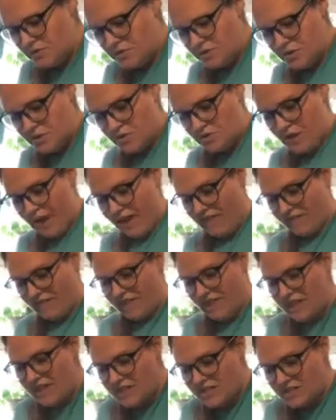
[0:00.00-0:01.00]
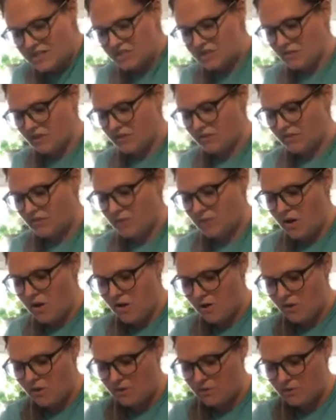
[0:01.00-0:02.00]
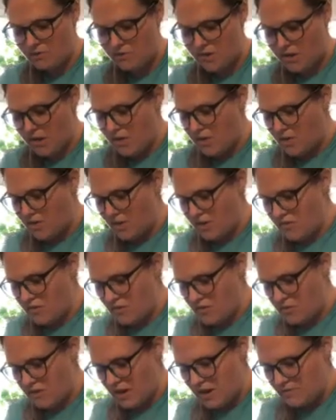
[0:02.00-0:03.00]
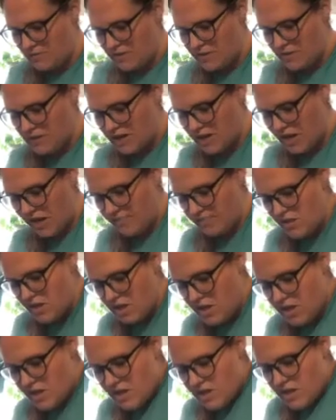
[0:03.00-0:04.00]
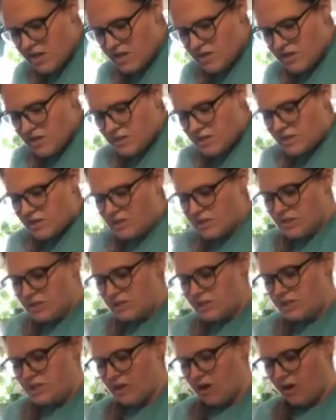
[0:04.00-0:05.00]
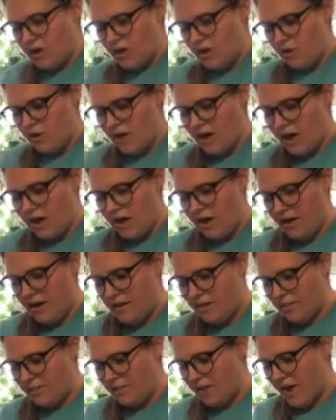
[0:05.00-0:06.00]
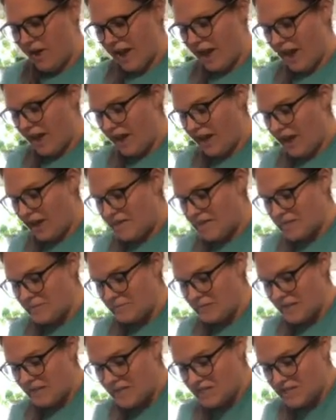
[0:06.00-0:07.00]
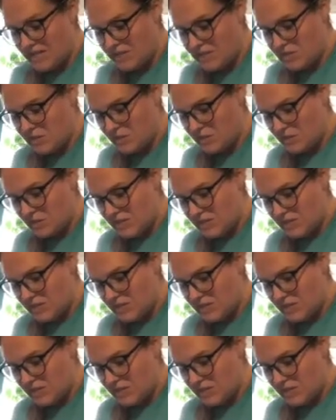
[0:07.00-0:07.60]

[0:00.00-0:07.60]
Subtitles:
you have kids? Do you work from home? What have you been up to today? So I had to take my kids to school